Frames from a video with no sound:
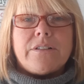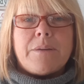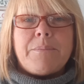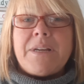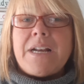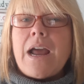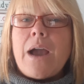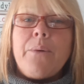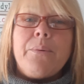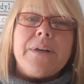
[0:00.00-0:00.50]
I
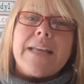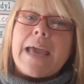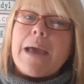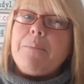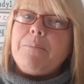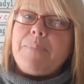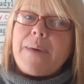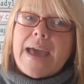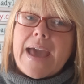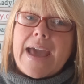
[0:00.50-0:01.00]
mean, I would
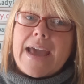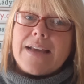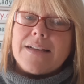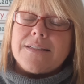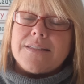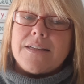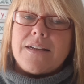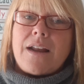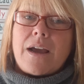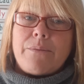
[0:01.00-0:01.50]
get
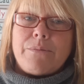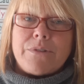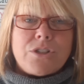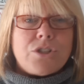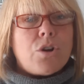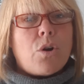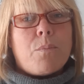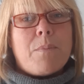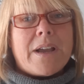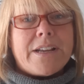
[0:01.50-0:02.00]
bags and I would
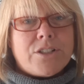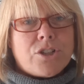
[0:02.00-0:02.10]
show my